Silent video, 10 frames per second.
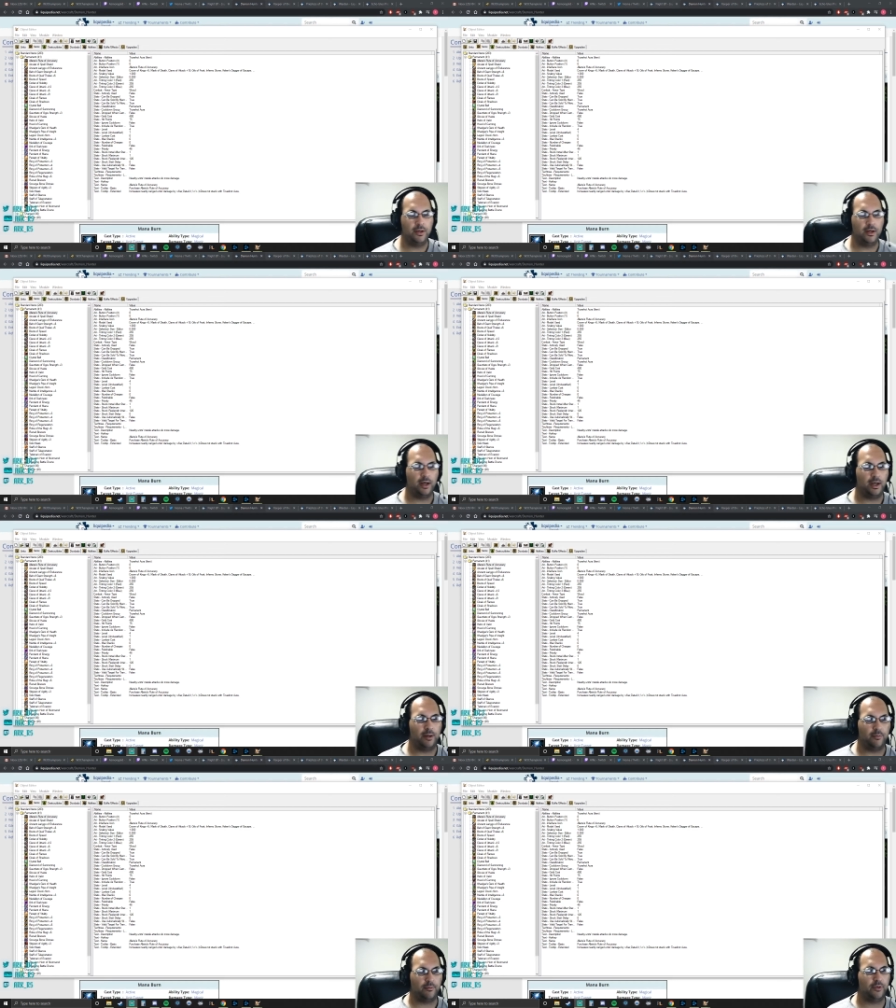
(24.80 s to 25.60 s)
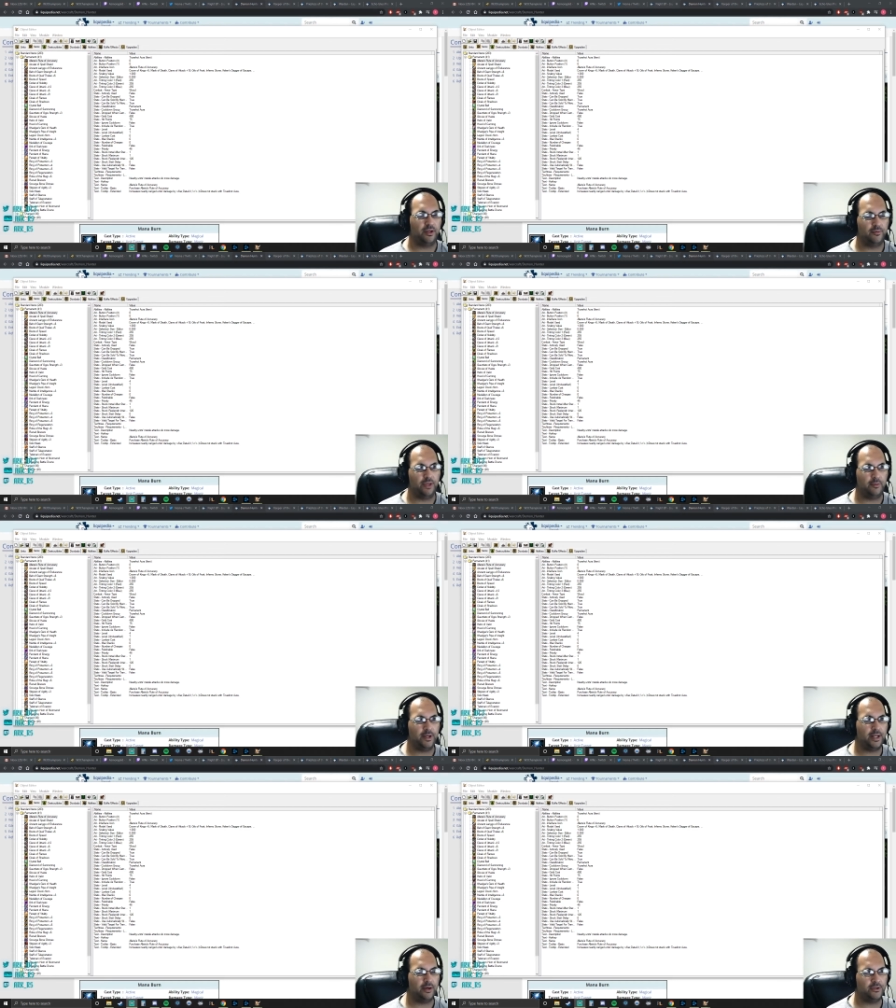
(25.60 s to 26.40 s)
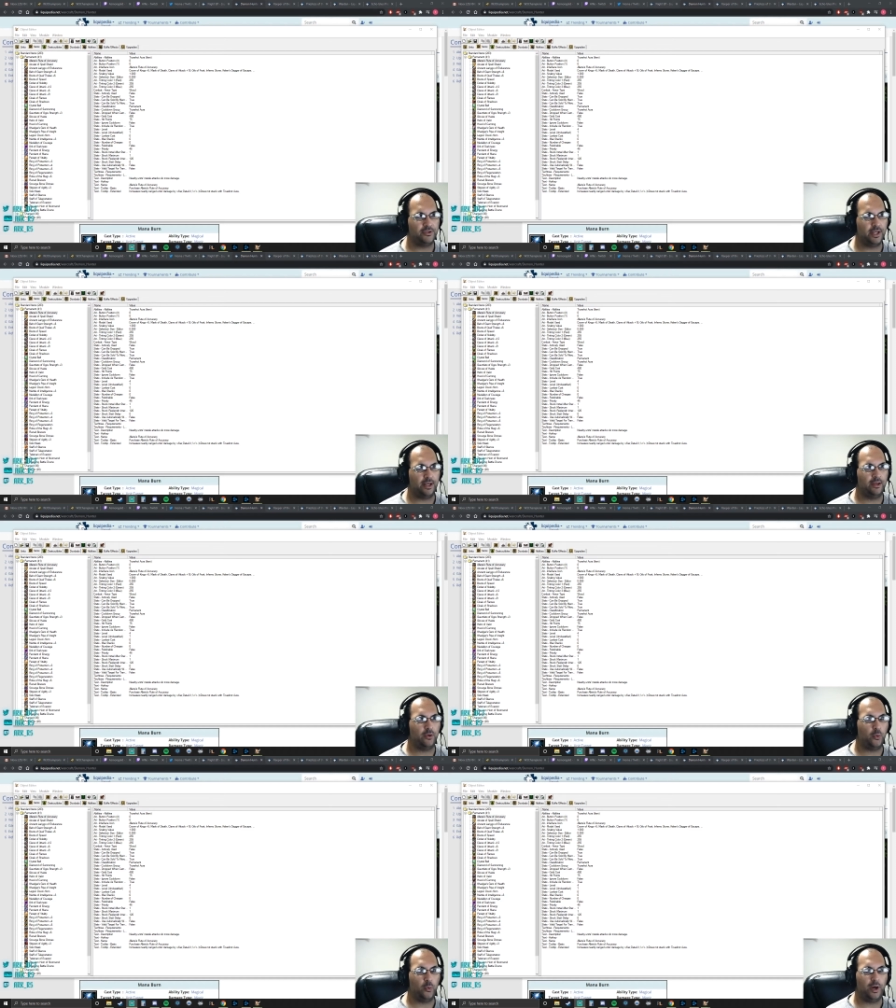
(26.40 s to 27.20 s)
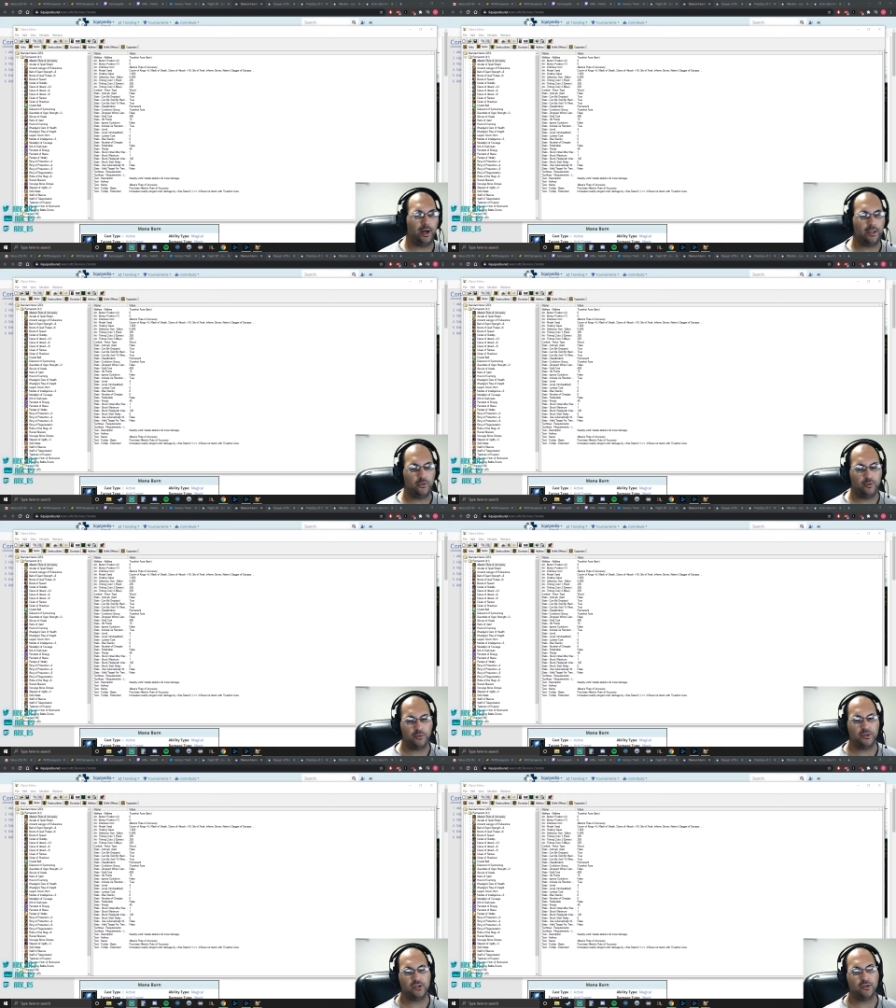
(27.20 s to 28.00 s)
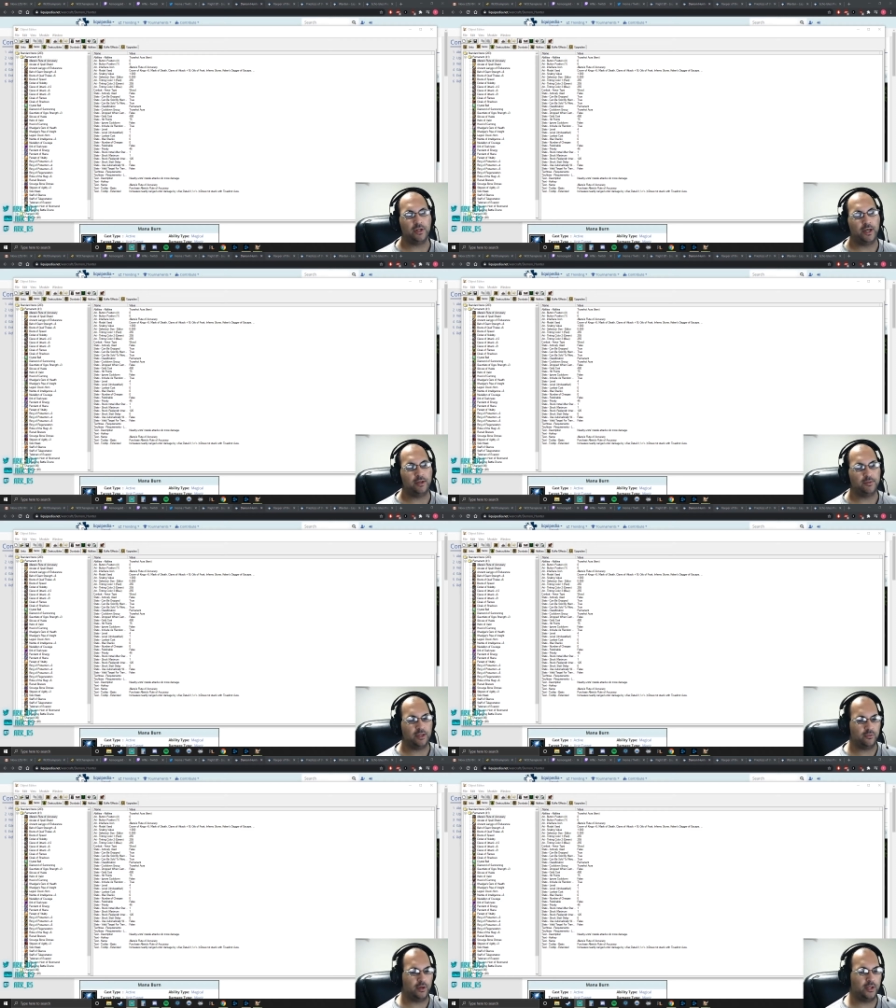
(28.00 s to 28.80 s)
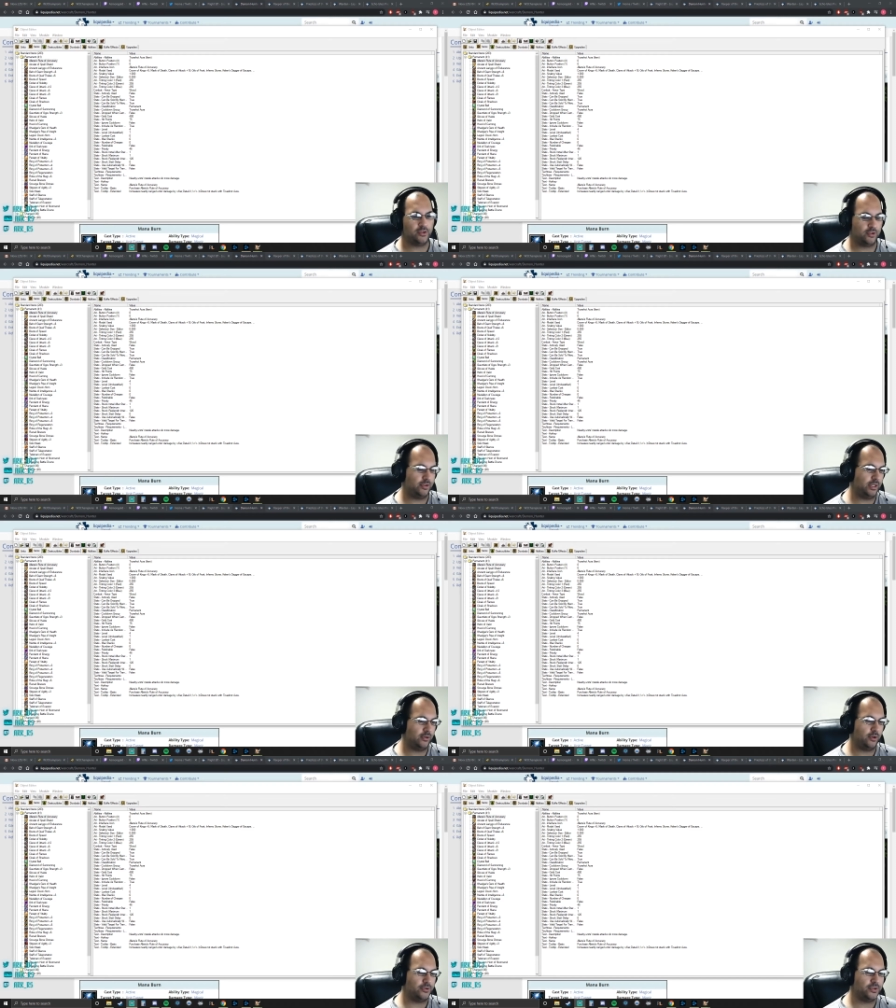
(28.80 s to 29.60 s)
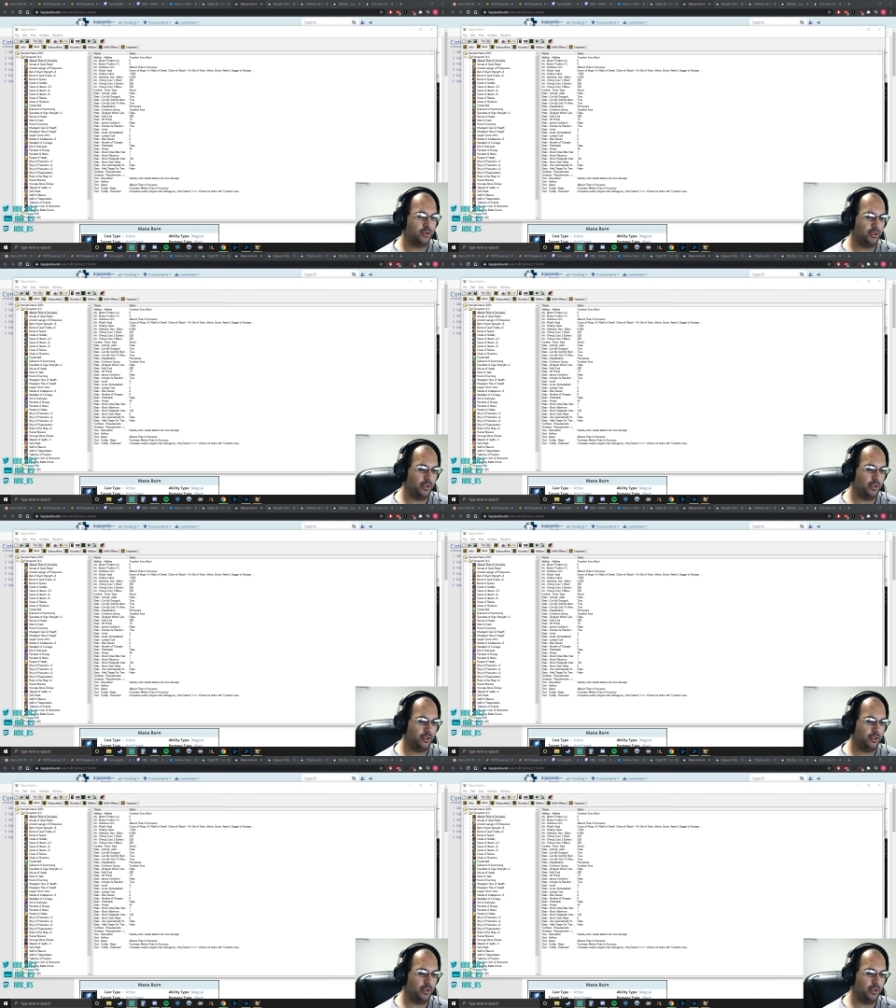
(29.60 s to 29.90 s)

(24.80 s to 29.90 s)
um, but they might not understand why you would put certain items on, on certain heroes.